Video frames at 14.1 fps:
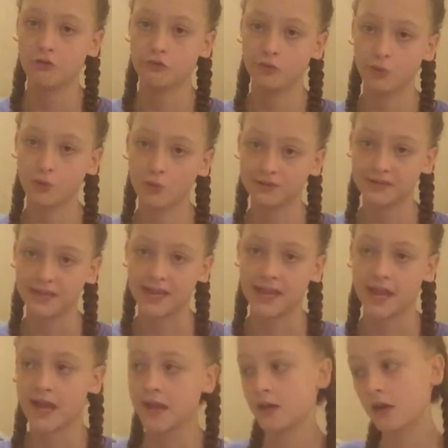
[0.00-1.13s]

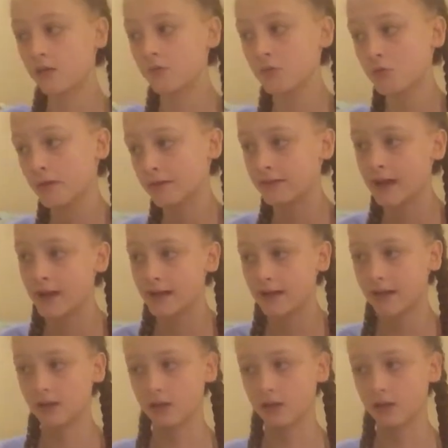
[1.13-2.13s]
naughty, and I'm always that kid